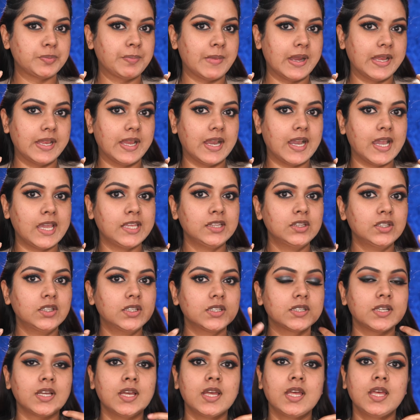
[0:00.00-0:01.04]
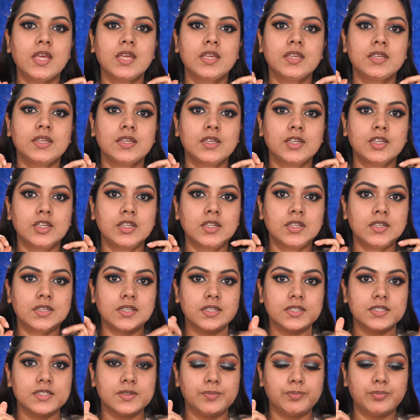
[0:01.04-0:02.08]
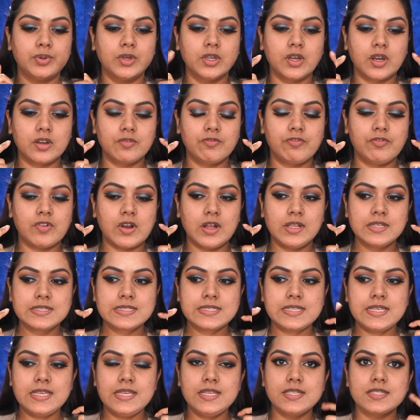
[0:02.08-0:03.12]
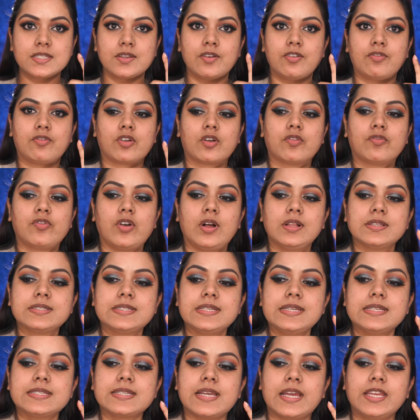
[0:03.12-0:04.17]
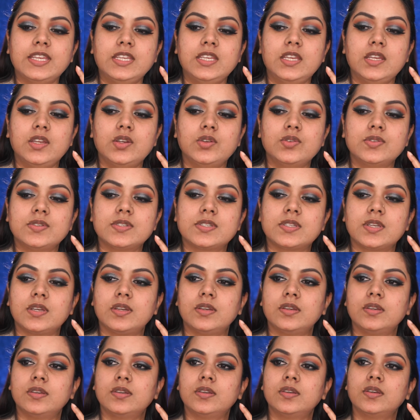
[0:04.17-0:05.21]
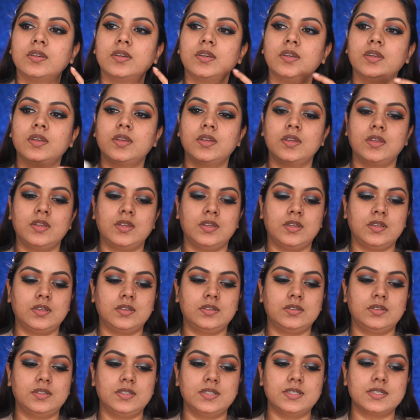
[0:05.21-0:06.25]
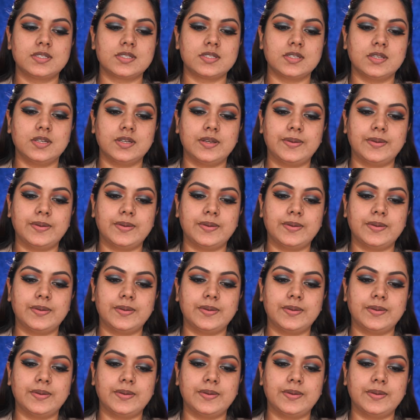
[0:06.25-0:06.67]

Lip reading: my eye look, put on falsies. For falsies, I use this